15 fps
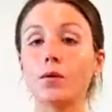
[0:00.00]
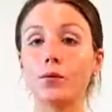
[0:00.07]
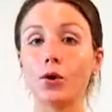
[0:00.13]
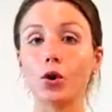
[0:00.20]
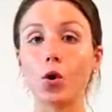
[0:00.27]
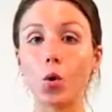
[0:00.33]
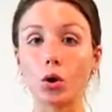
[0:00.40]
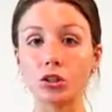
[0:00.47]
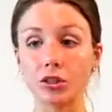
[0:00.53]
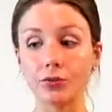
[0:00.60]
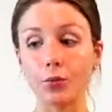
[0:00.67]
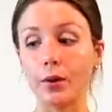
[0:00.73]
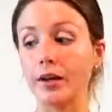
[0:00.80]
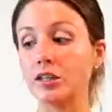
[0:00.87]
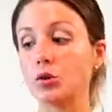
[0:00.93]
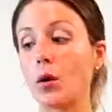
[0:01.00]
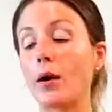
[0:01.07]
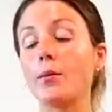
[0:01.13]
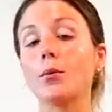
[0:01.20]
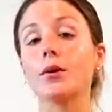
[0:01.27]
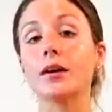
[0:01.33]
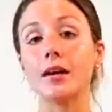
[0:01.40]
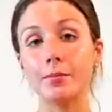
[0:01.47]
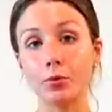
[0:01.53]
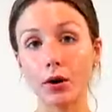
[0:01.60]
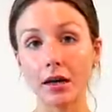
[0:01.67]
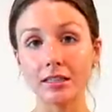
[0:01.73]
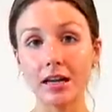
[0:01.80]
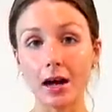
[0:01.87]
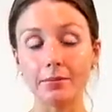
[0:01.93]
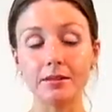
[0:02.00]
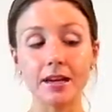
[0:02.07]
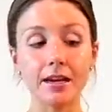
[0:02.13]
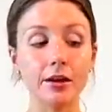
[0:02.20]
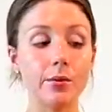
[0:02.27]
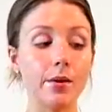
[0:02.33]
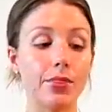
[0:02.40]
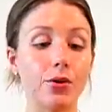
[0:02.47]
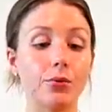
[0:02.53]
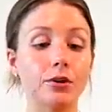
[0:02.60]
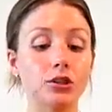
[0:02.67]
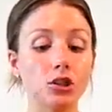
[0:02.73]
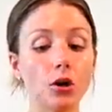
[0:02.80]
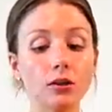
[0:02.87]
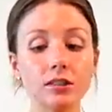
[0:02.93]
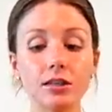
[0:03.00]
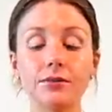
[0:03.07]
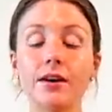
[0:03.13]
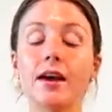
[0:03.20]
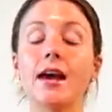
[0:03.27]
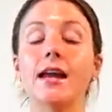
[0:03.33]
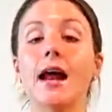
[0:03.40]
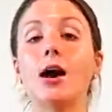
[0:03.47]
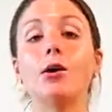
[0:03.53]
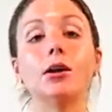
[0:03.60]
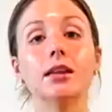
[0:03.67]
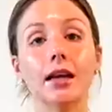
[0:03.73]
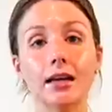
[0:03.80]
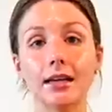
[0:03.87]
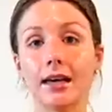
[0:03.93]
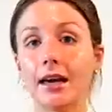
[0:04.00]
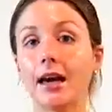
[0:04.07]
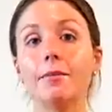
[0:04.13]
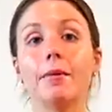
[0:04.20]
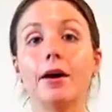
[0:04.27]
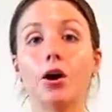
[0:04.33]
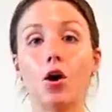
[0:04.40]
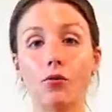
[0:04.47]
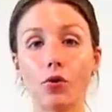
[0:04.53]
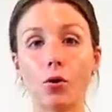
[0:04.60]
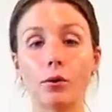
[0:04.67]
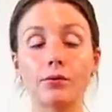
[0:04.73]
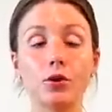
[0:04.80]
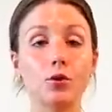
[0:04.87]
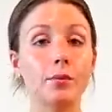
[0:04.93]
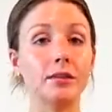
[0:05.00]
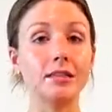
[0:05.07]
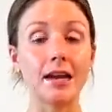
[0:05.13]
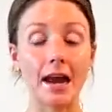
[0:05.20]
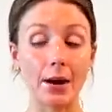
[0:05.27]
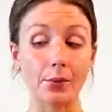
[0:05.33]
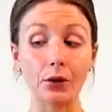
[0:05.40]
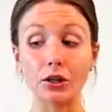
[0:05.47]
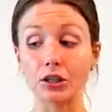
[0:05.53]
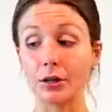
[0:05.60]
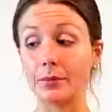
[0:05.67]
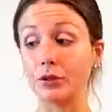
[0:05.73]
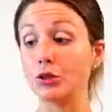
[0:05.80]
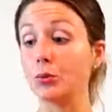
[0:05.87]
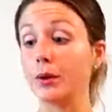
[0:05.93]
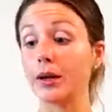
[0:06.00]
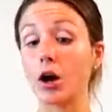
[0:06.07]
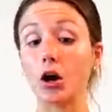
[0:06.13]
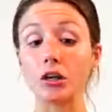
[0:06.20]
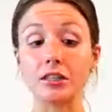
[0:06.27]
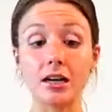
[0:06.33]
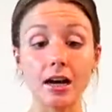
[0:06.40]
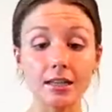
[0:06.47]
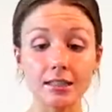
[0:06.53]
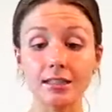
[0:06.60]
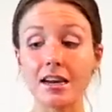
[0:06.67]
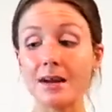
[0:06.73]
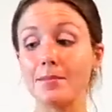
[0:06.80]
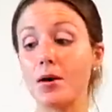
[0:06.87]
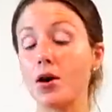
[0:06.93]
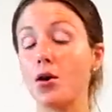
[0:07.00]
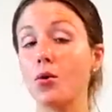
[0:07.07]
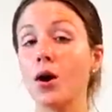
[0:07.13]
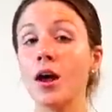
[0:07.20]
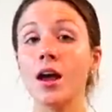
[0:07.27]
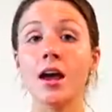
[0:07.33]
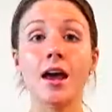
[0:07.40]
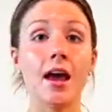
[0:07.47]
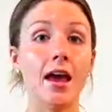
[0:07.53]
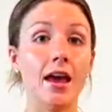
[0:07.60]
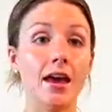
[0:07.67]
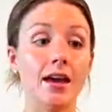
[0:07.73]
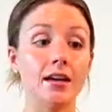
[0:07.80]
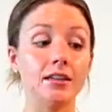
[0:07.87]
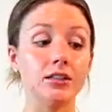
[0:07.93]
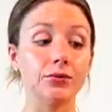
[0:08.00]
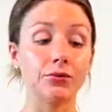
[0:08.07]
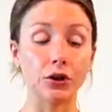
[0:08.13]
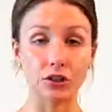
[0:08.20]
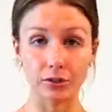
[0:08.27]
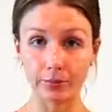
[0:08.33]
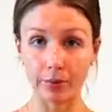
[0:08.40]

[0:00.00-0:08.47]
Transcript: over a course of weeks, so I will keep you guys updated with the results of it and how I like it and my overall review. But today we're just going to be doing our test demo and first